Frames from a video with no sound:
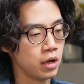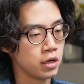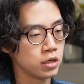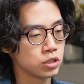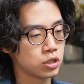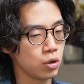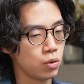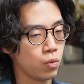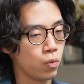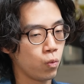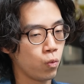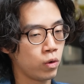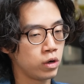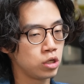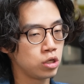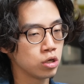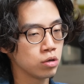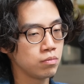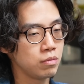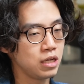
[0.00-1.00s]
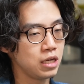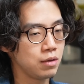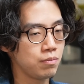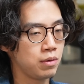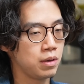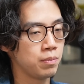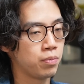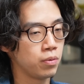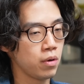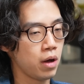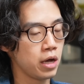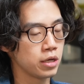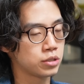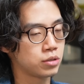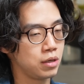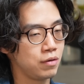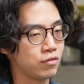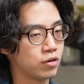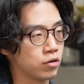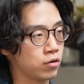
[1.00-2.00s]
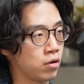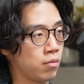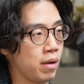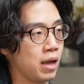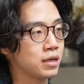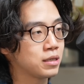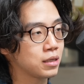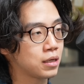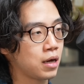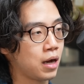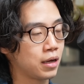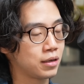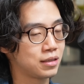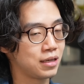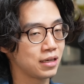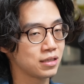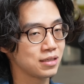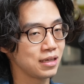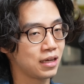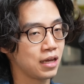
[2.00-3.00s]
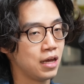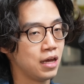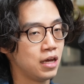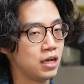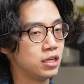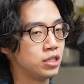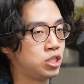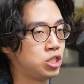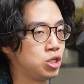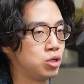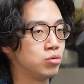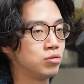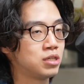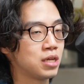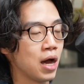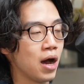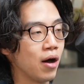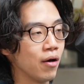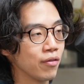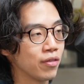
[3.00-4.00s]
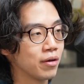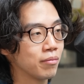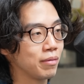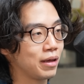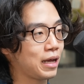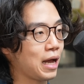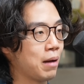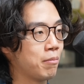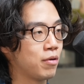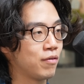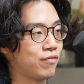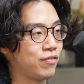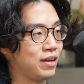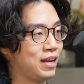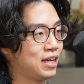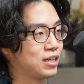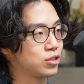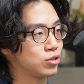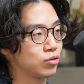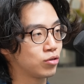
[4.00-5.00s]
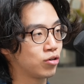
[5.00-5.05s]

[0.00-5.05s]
So when you're meeting people, also even in a romantic context, like, do you tell them, like, I'm a financial